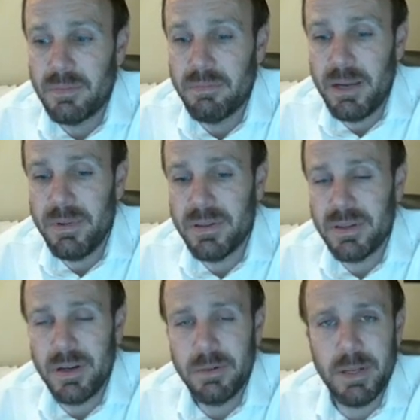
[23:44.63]
Maybe it's
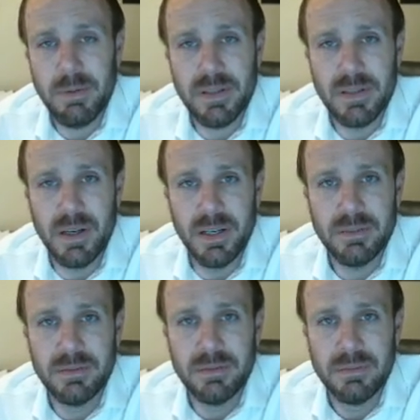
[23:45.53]
there, maybe it's not.
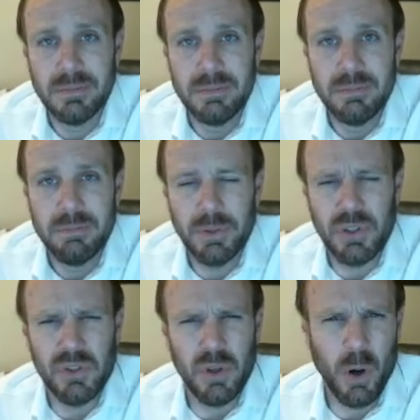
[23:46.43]
But
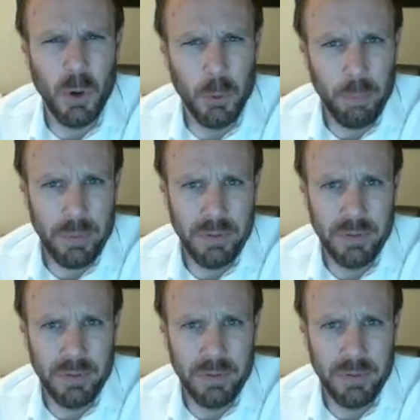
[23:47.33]
there's hope